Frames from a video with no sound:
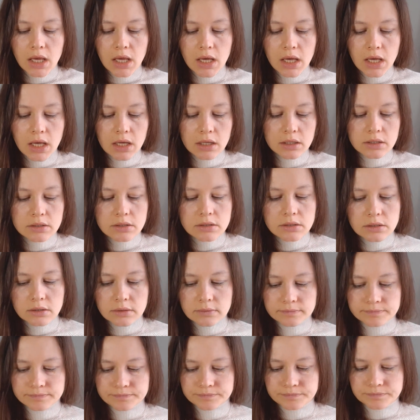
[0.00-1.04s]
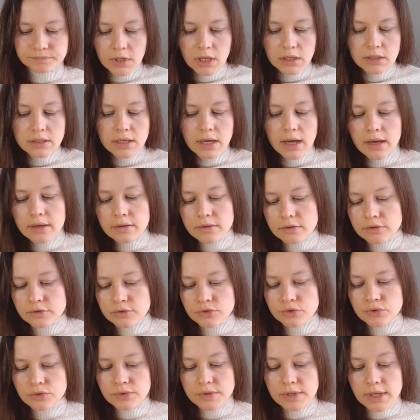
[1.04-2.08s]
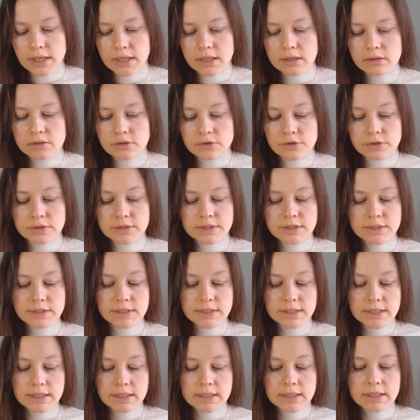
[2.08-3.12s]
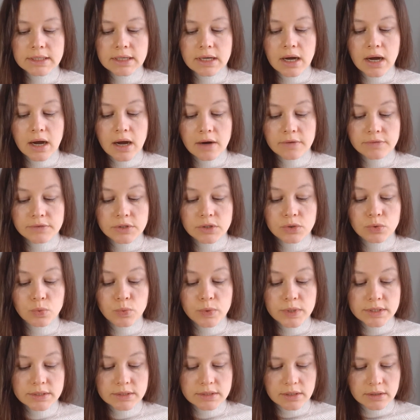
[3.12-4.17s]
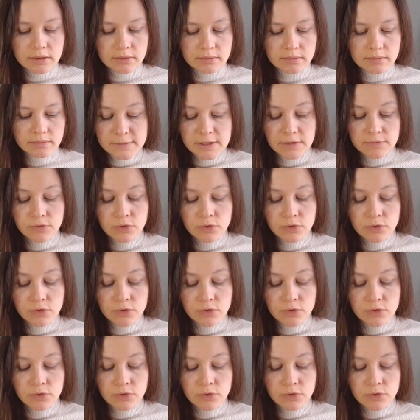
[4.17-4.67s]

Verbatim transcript: and um, neither do the ignorant seek after wisdom.